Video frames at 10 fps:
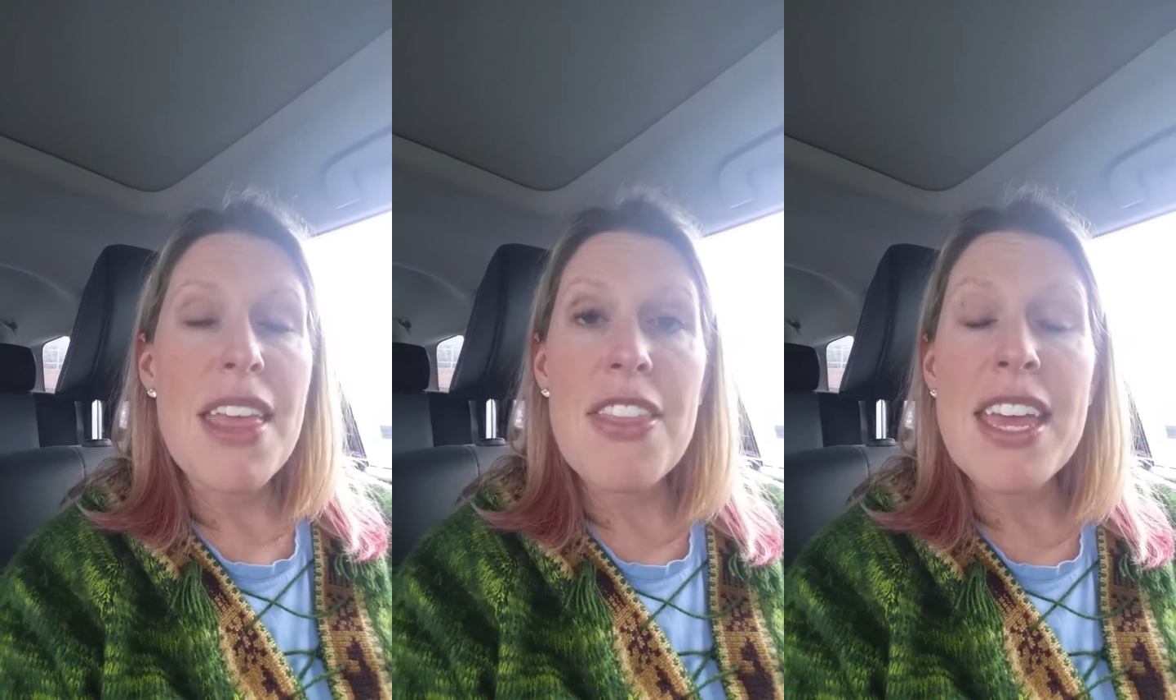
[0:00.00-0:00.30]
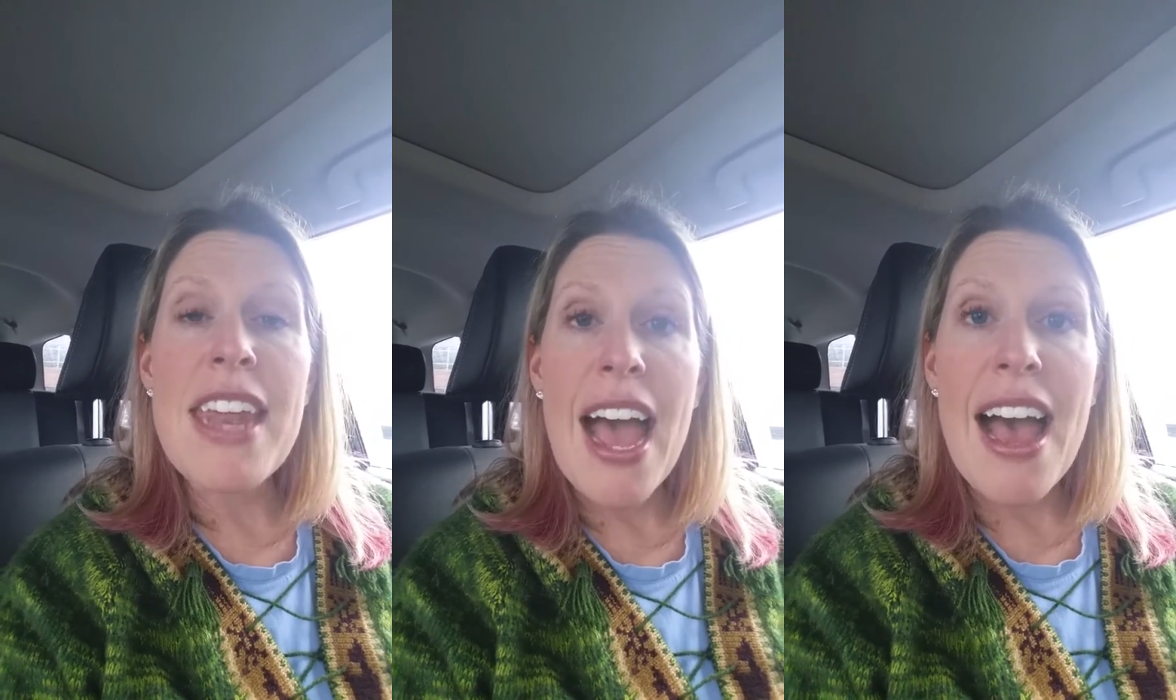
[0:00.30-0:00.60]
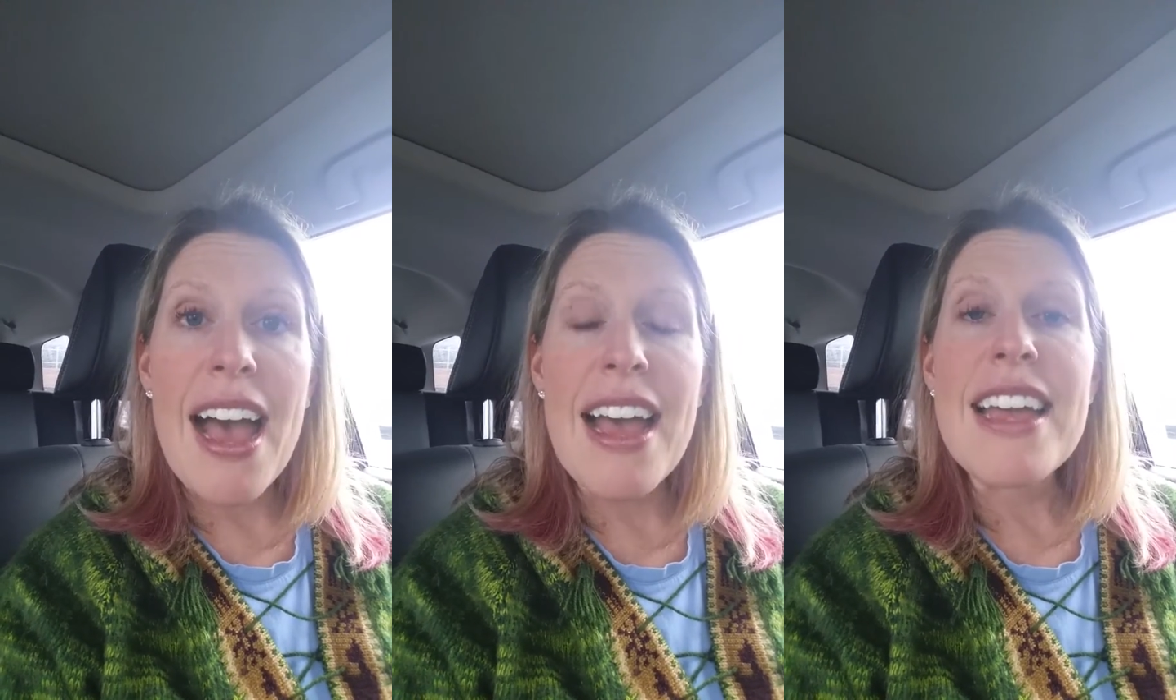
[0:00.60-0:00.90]
Then
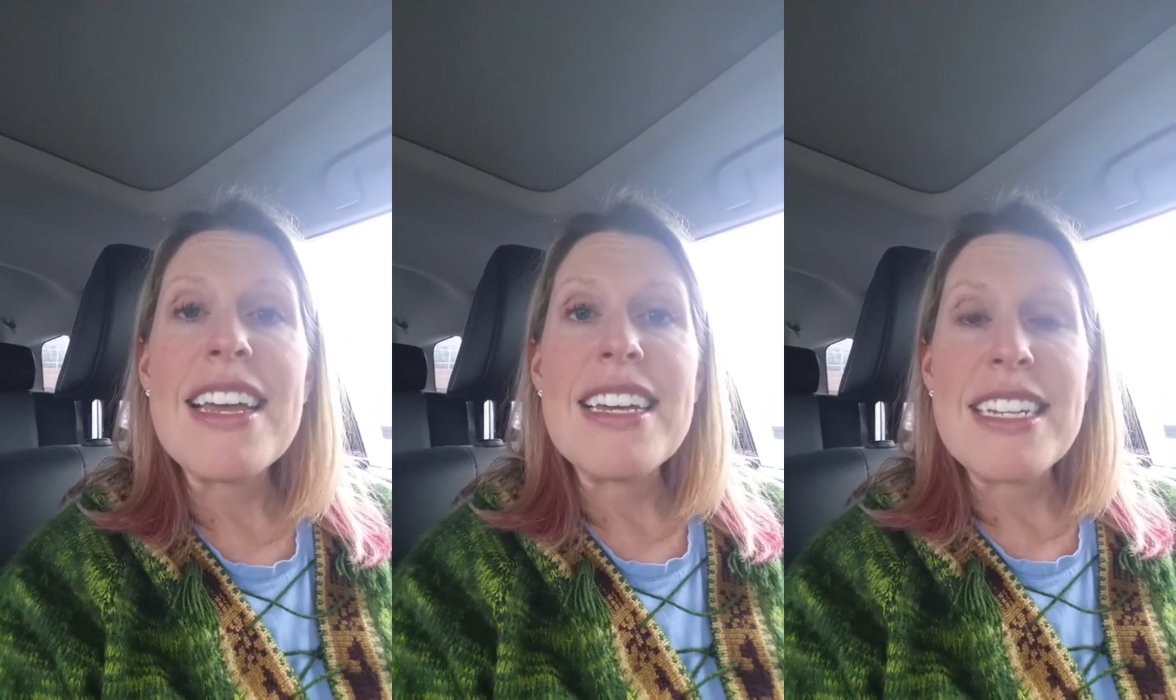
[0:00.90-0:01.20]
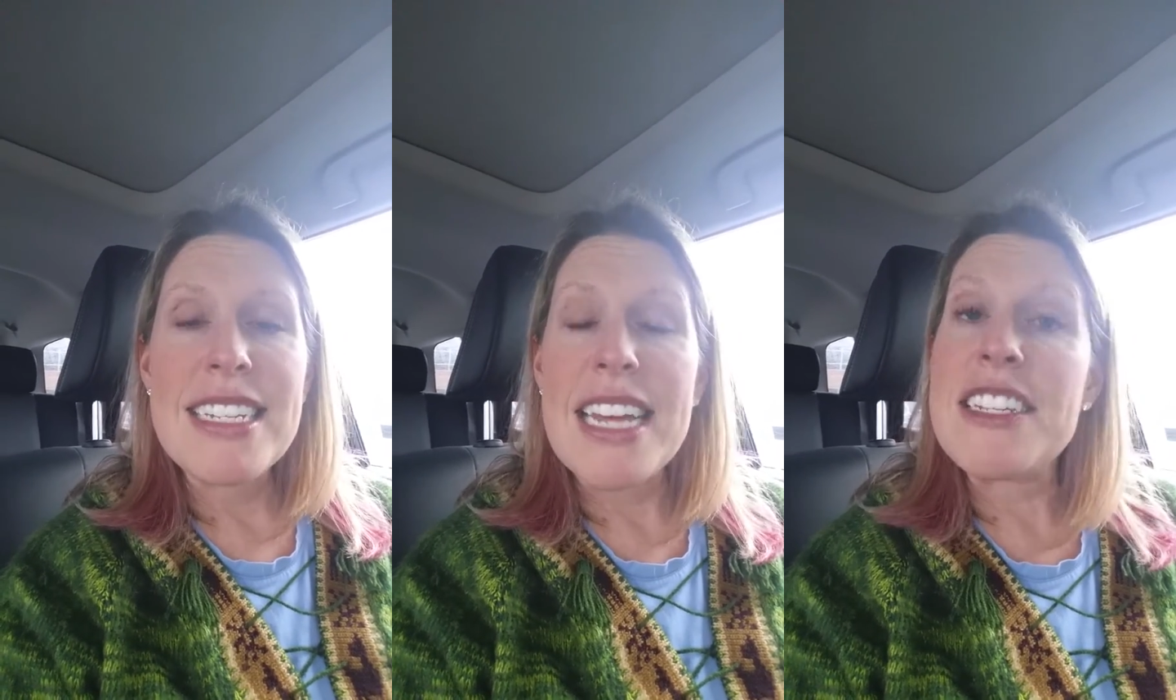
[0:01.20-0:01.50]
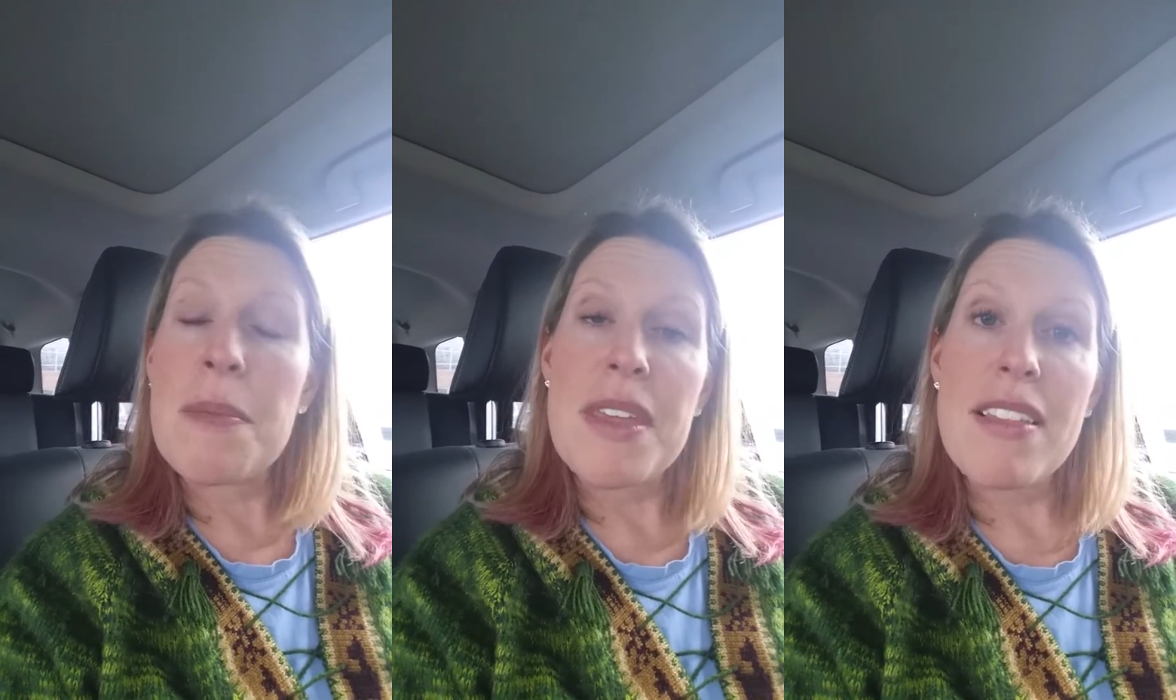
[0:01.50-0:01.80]
I say
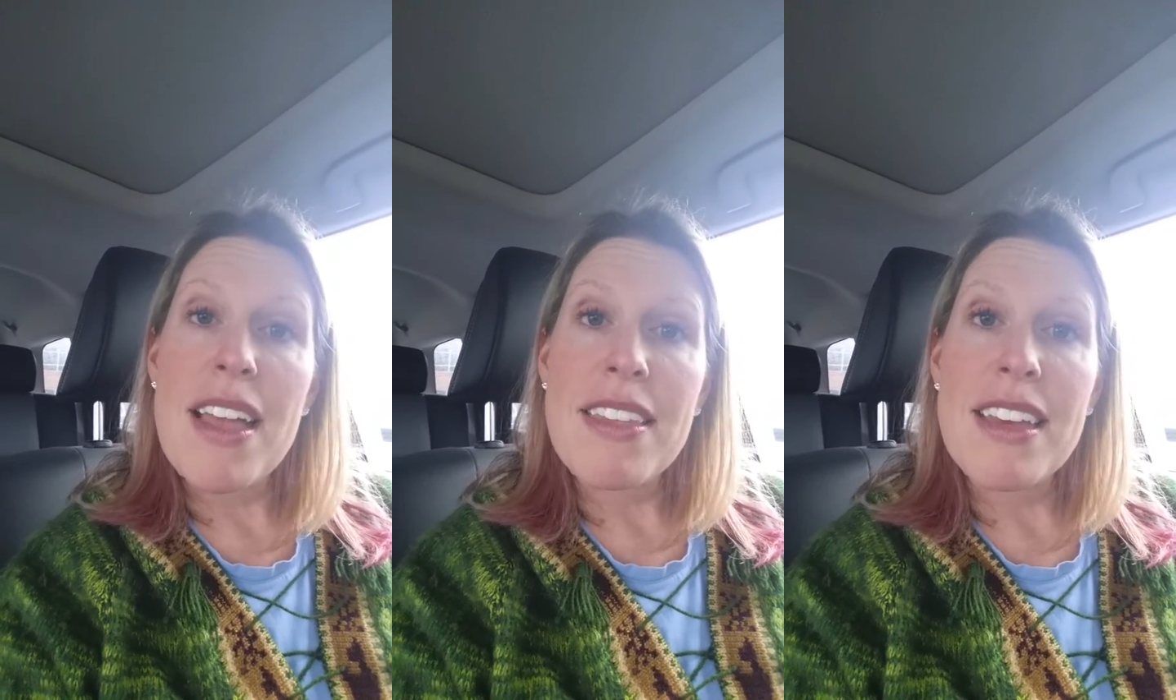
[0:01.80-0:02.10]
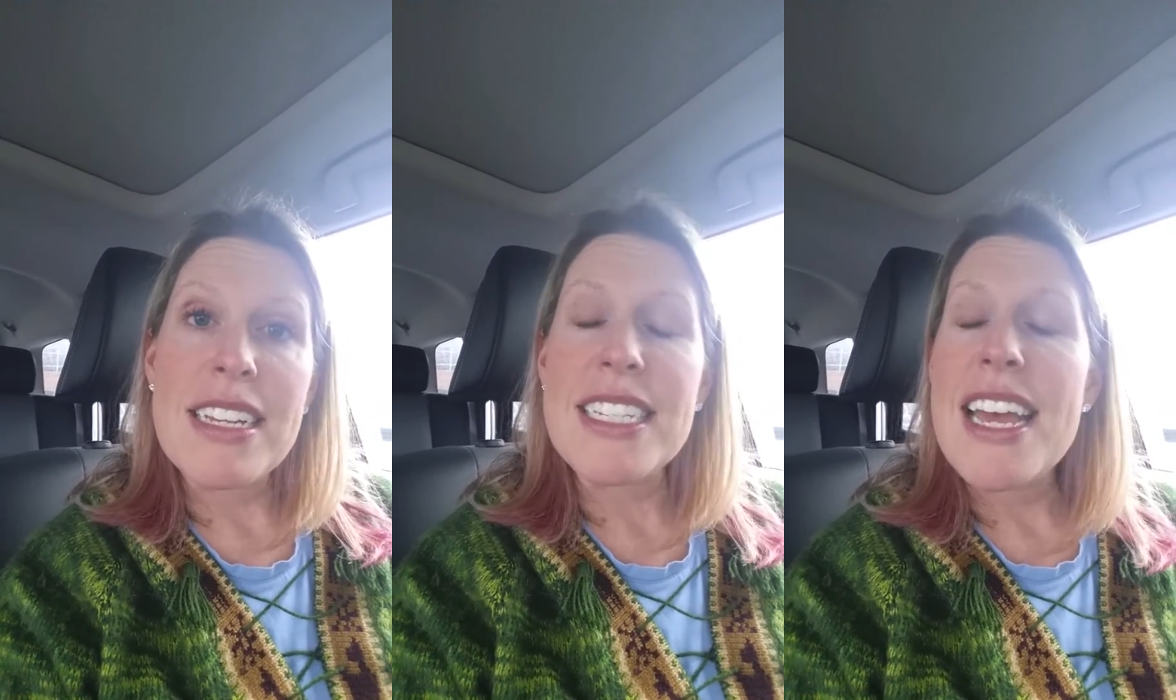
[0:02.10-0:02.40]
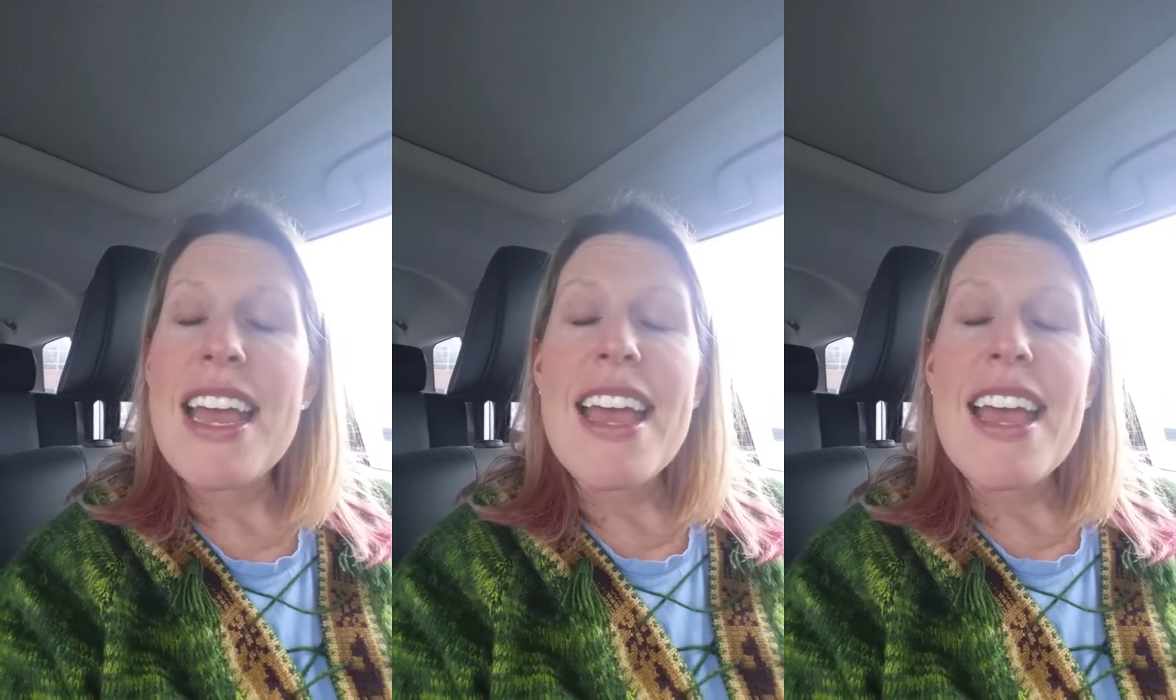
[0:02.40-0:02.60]
something like this.